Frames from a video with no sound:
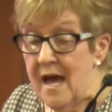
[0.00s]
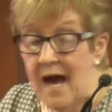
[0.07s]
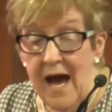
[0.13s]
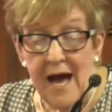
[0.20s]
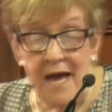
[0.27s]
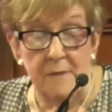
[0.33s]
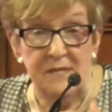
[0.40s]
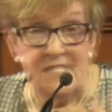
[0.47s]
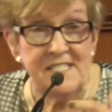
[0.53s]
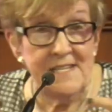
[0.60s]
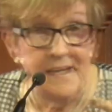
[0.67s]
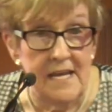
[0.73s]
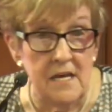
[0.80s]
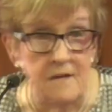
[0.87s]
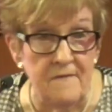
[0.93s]
I am a
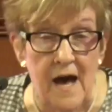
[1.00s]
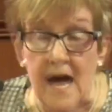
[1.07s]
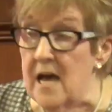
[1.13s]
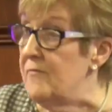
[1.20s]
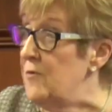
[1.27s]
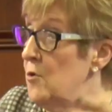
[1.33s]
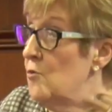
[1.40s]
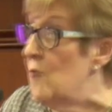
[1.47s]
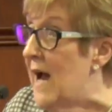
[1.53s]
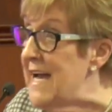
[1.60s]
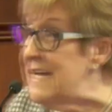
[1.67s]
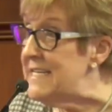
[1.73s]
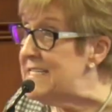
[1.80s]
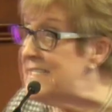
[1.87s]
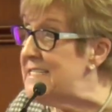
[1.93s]
slave. I have no
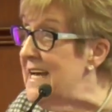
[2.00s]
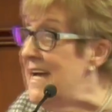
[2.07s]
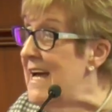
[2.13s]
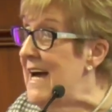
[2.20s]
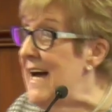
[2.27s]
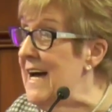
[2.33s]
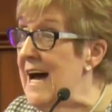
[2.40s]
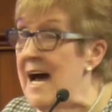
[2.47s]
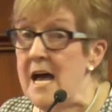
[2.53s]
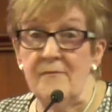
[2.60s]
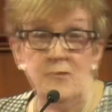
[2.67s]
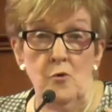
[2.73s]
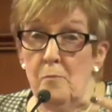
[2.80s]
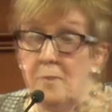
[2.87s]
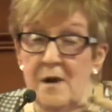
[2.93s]
rights. Uh, I have
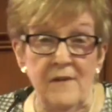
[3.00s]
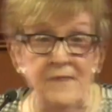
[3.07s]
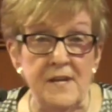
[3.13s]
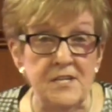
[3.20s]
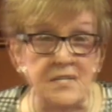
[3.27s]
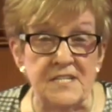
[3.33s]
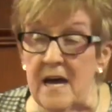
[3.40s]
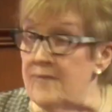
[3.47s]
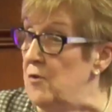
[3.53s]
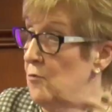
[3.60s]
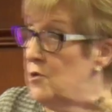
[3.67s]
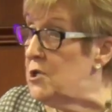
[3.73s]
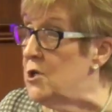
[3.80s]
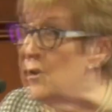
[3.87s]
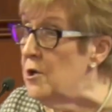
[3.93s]
no privileges. I have no
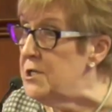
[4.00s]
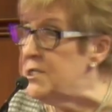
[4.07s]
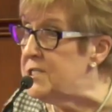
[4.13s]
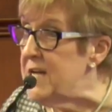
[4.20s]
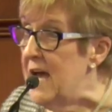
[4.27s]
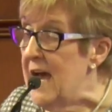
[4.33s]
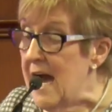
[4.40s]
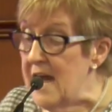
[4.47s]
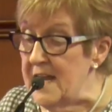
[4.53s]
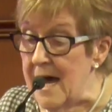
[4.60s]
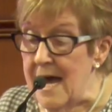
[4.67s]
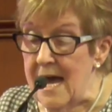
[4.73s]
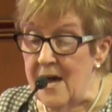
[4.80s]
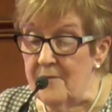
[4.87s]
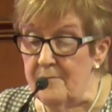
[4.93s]
choice. And
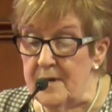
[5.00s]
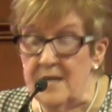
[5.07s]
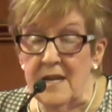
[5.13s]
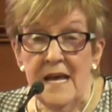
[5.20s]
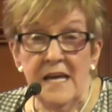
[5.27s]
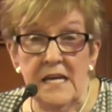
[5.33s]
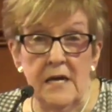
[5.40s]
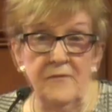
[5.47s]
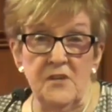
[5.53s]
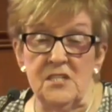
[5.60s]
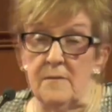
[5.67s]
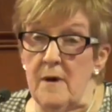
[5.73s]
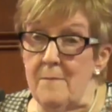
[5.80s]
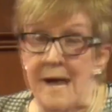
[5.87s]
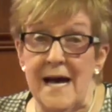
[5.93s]
I have been given
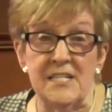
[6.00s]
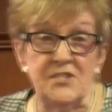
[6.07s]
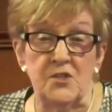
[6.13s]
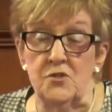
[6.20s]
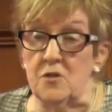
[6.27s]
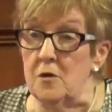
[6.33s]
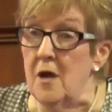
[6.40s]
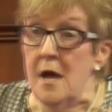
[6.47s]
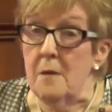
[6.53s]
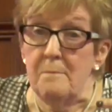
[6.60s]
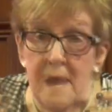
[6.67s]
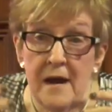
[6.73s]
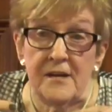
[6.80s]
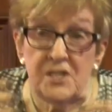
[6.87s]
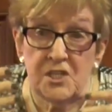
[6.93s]
to my master to
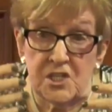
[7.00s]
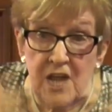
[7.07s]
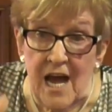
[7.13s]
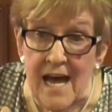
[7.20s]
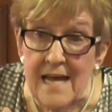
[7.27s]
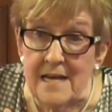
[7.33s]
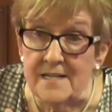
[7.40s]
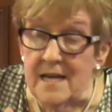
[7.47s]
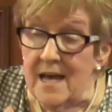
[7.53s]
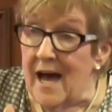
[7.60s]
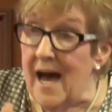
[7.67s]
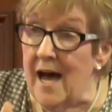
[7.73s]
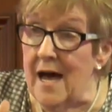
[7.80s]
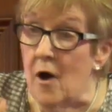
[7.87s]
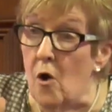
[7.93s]
bear a child.
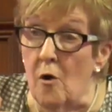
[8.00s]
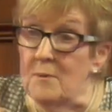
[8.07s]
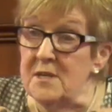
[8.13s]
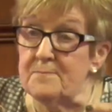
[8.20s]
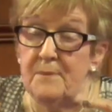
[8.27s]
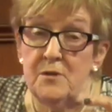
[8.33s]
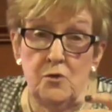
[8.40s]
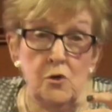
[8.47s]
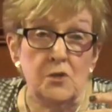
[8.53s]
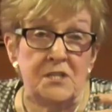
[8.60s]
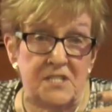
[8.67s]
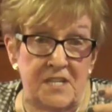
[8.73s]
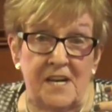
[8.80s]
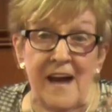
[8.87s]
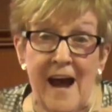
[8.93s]
I almost been used
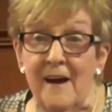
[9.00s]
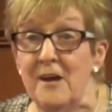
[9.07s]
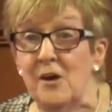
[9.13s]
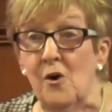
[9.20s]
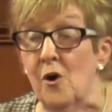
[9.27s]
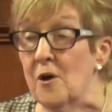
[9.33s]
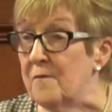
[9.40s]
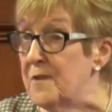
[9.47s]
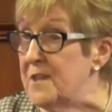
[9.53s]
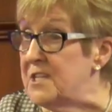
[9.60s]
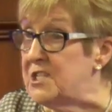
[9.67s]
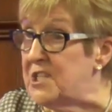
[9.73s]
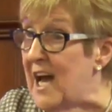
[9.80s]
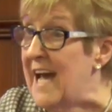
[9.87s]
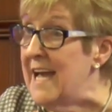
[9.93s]
as a cot for the
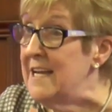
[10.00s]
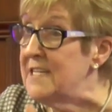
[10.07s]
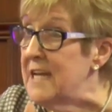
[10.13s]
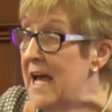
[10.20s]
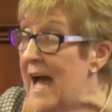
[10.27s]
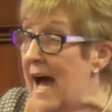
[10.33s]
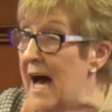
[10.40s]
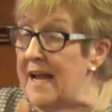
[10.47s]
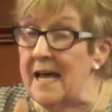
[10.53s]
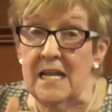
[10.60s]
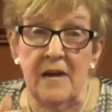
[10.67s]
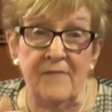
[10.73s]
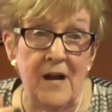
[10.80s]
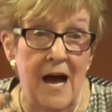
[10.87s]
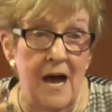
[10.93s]
child. And I'll
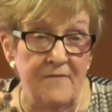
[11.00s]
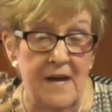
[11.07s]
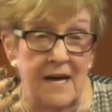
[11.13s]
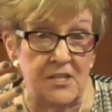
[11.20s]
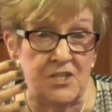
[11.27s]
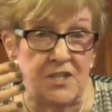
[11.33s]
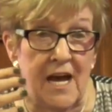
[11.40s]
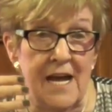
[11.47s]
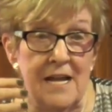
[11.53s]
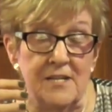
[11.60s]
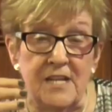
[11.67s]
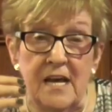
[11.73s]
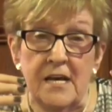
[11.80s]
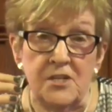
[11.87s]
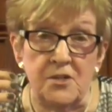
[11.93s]
never have that
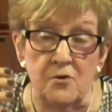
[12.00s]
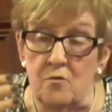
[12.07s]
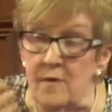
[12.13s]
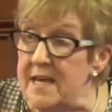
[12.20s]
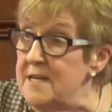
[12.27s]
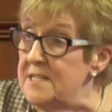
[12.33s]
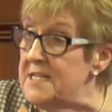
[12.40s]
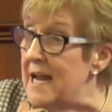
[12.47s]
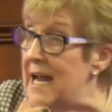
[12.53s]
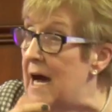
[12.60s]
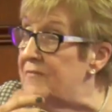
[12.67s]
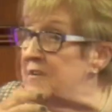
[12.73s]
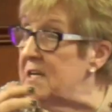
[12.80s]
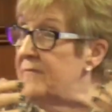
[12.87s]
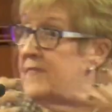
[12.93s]
child to raise. I'll
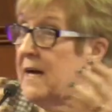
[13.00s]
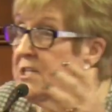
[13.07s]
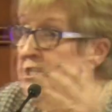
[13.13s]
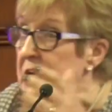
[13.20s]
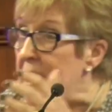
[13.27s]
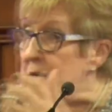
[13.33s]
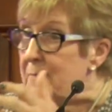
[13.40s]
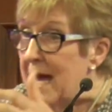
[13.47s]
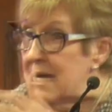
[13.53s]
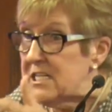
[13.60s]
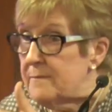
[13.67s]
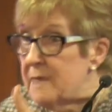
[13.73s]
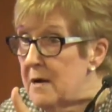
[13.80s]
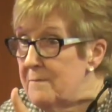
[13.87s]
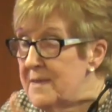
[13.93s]
have to give that child back
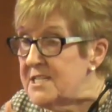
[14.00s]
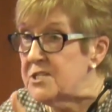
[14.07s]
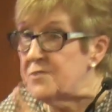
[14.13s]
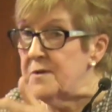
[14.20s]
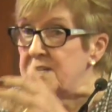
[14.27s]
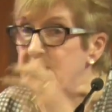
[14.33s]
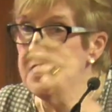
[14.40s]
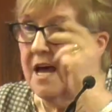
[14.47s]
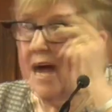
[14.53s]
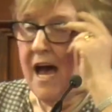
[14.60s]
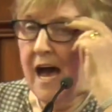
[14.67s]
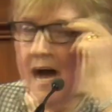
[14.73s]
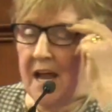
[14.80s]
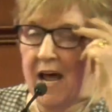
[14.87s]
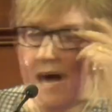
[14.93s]
to my mistress.
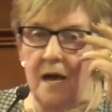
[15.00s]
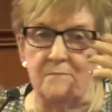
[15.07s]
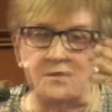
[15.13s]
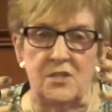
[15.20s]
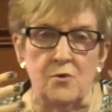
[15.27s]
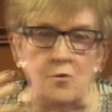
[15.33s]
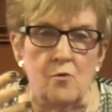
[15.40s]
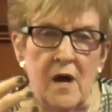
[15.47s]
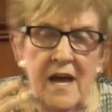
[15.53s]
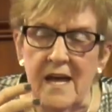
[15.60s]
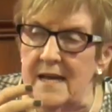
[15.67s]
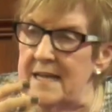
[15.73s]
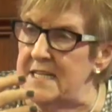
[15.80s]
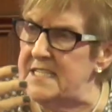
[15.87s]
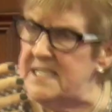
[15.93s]
And I'm so
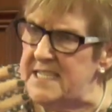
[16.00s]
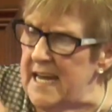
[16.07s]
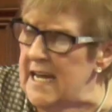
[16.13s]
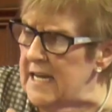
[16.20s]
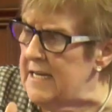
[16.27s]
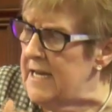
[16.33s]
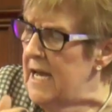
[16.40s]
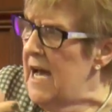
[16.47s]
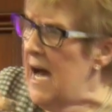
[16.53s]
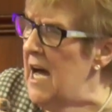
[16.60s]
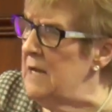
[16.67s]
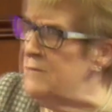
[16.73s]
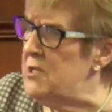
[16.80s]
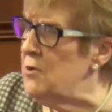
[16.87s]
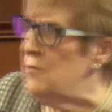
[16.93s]
uh, sick.
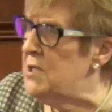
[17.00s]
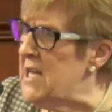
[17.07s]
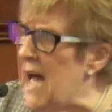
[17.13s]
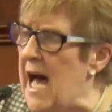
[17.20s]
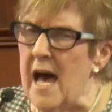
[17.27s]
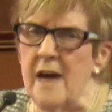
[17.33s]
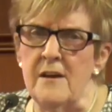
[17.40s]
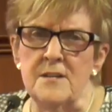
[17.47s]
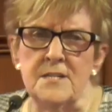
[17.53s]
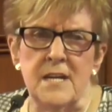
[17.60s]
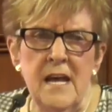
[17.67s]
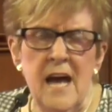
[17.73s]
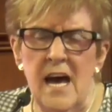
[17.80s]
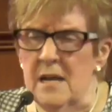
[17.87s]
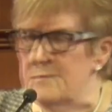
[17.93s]
And I'm so tired.
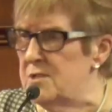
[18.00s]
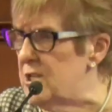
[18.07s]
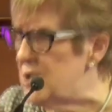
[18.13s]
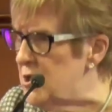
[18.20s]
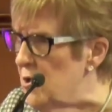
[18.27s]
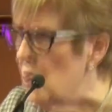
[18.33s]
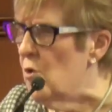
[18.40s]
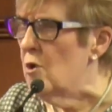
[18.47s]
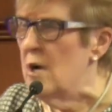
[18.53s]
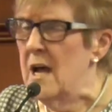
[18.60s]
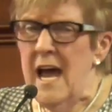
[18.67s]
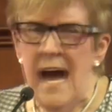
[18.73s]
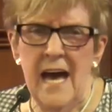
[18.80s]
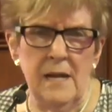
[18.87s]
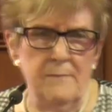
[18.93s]
And I'm sore.
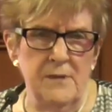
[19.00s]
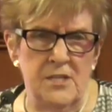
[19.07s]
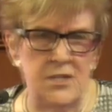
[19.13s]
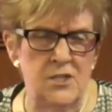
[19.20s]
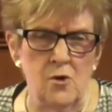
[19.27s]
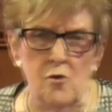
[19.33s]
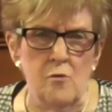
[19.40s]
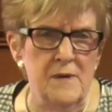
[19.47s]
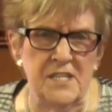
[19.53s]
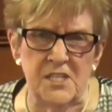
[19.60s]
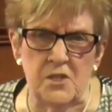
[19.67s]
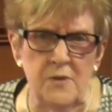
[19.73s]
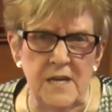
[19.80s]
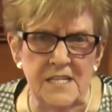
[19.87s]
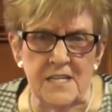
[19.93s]
And I'm so
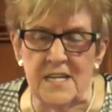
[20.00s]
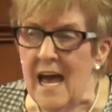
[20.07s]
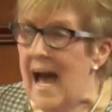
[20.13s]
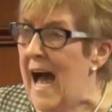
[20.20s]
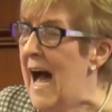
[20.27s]
mistreated.